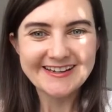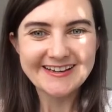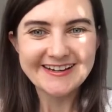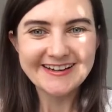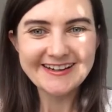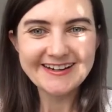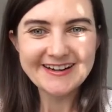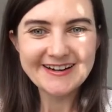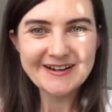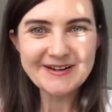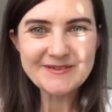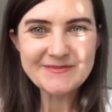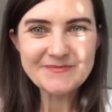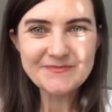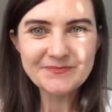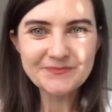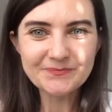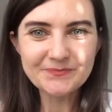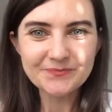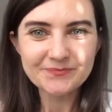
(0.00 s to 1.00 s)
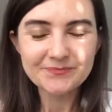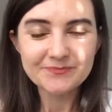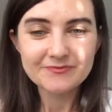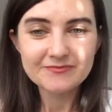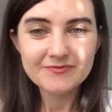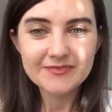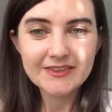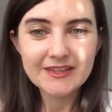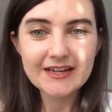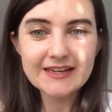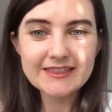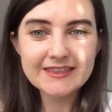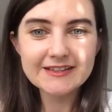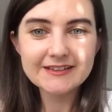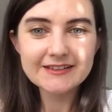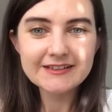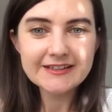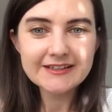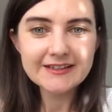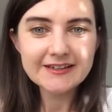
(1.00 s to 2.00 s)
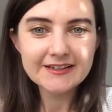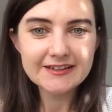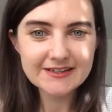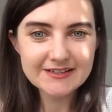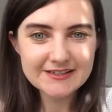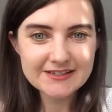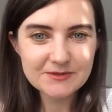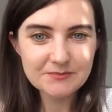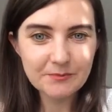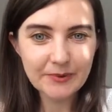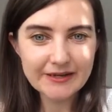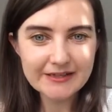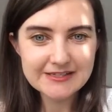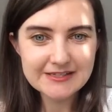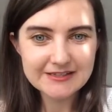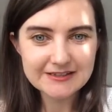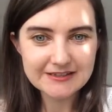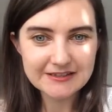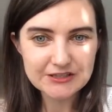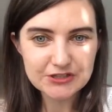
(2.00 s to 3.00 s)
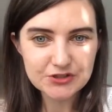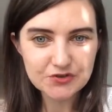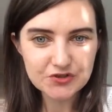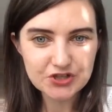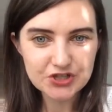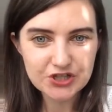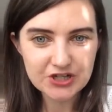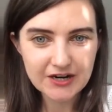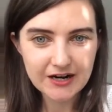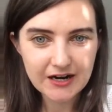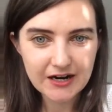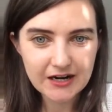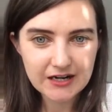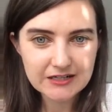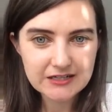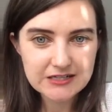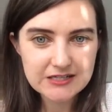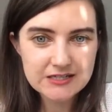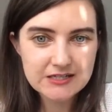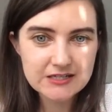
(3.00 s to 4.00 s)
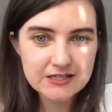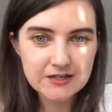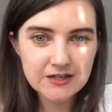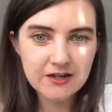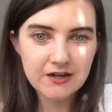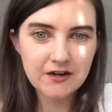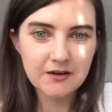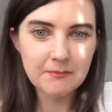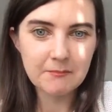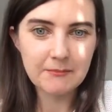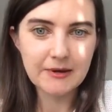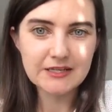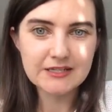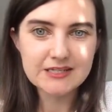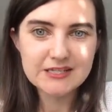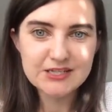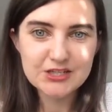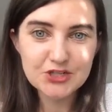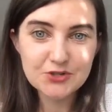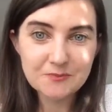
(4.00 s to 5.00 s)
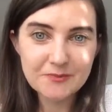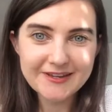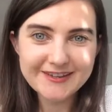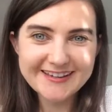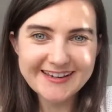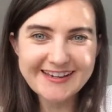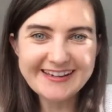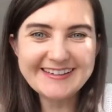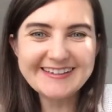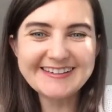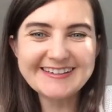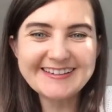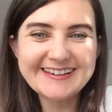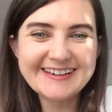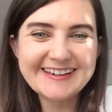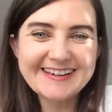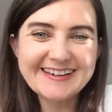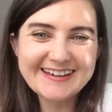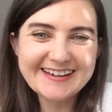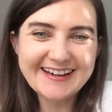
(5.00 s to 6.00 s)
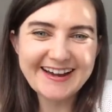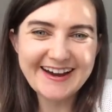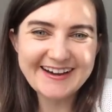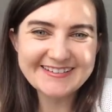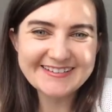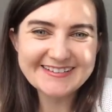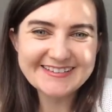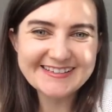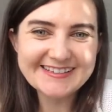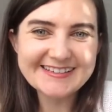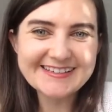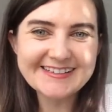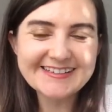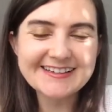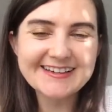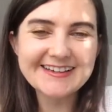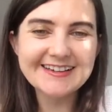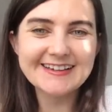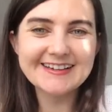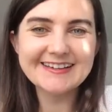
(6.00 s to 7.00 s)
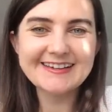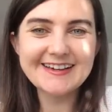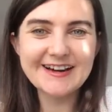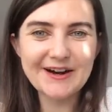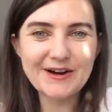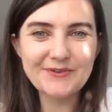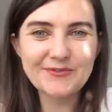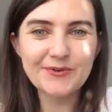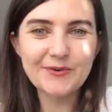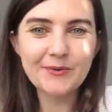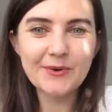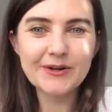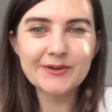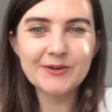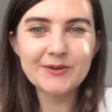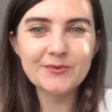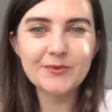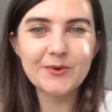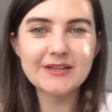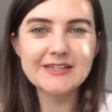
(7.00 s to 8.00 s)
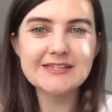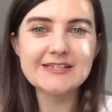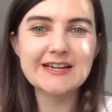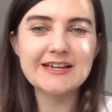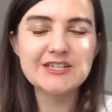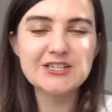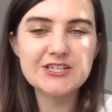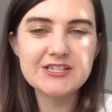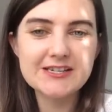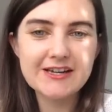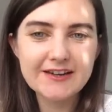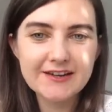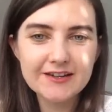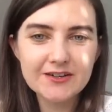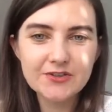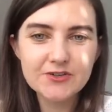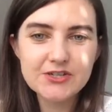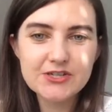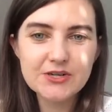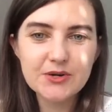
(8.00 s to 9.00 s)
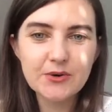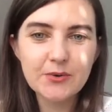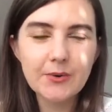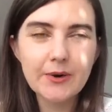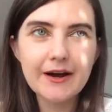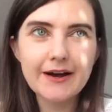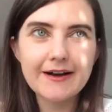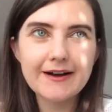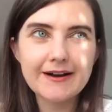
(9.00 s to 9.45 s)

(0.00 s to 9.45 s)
The link is basically to just message me currently, yeah, for one-on-one sessions. I can also